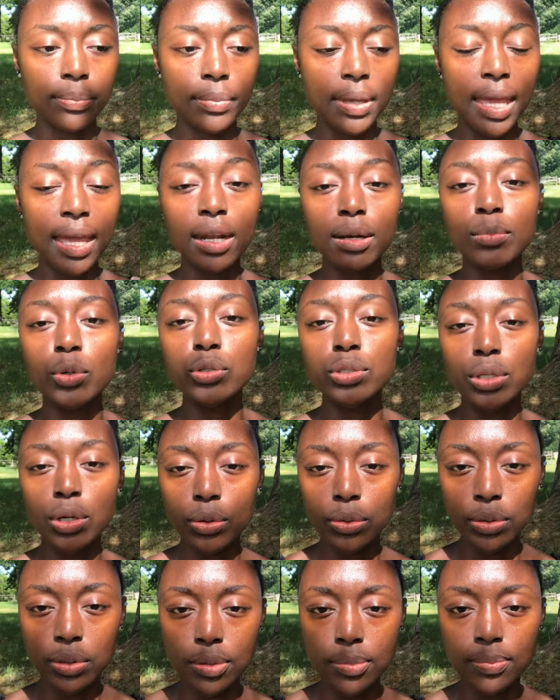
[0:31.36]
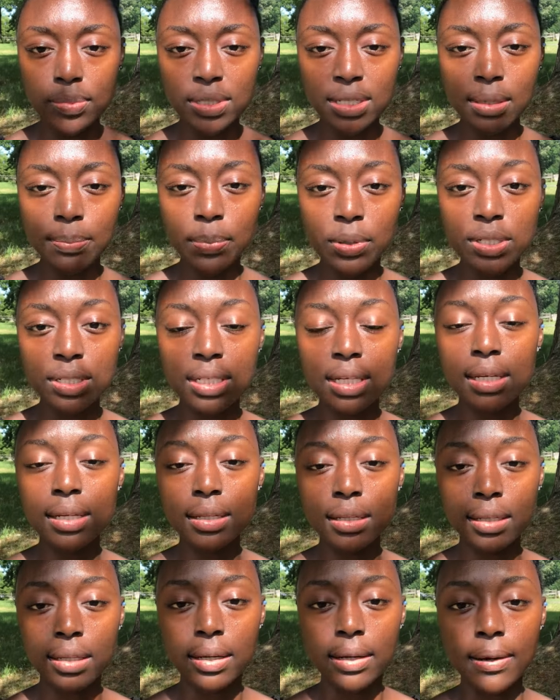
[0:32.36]
animal totems in
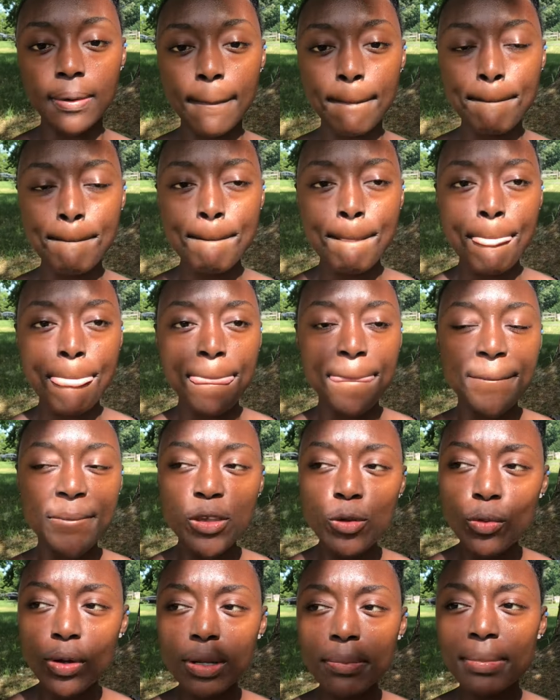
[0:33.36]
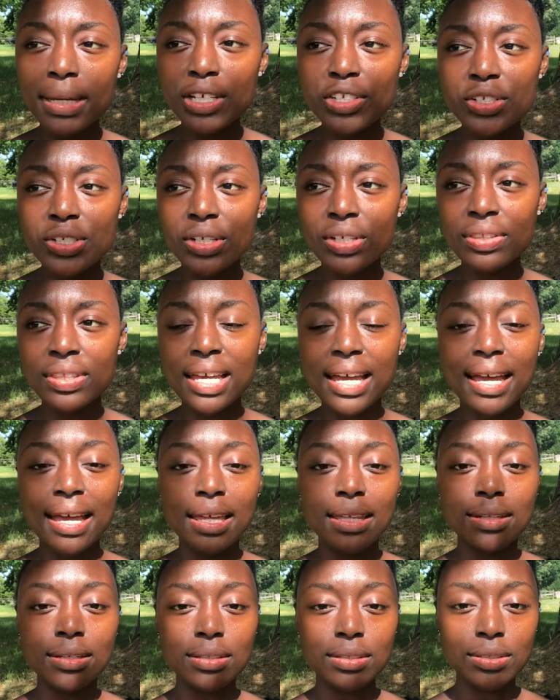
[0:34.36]
particular, you want to make sure
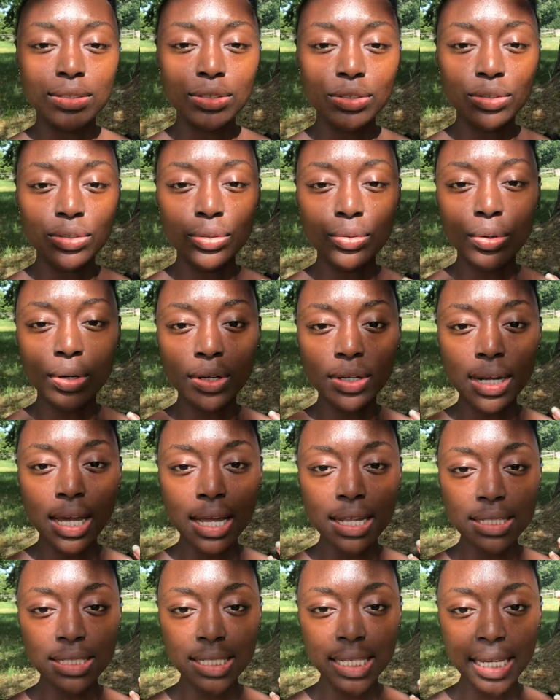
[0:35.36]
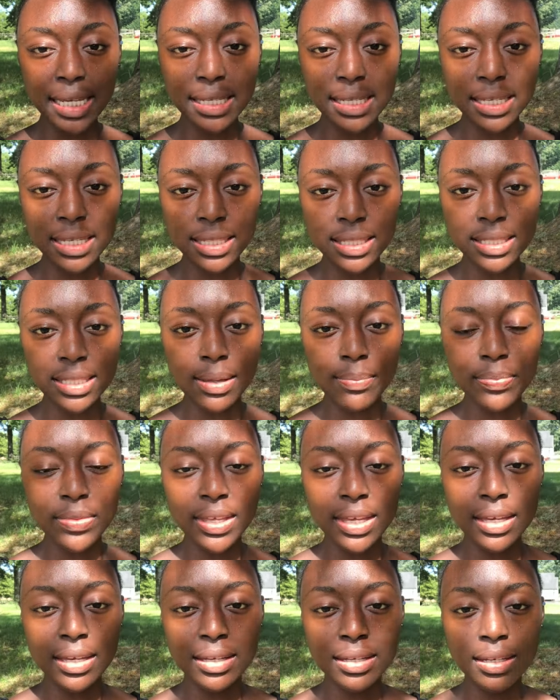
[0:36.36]
that you are not taking
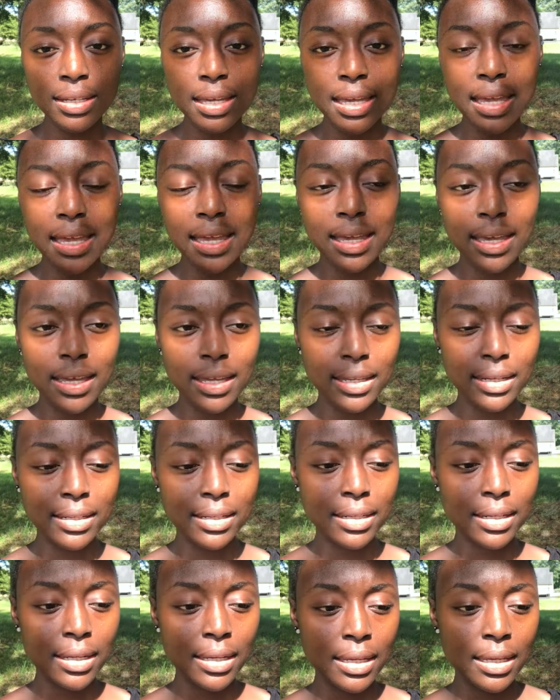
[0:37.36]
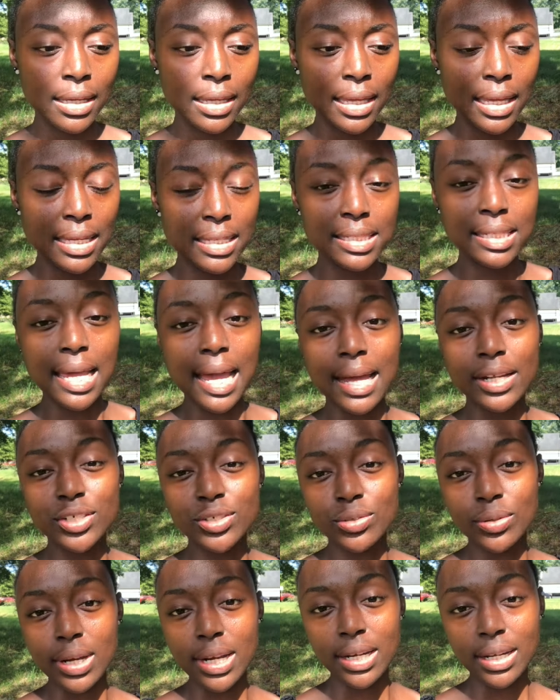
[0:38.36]
something and
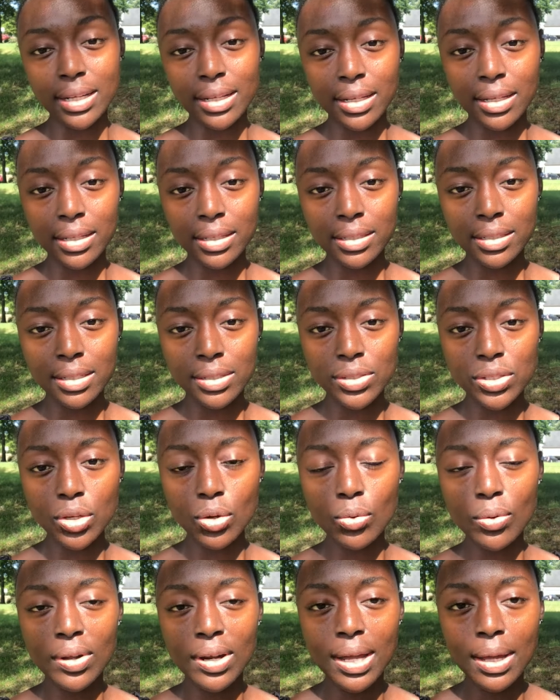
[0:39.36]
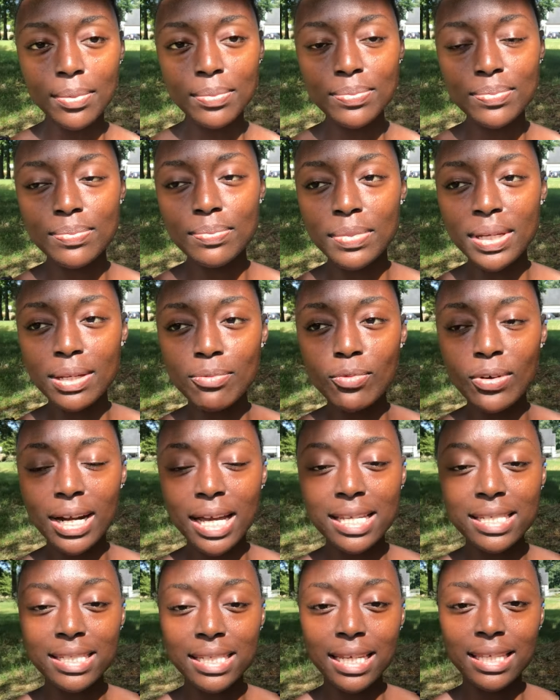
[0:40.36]
exaggerating it. So what I mean when
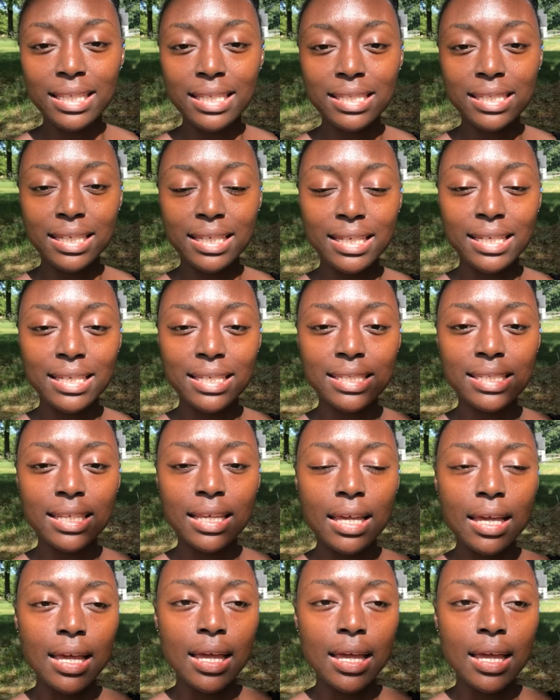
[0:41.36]
I say this is,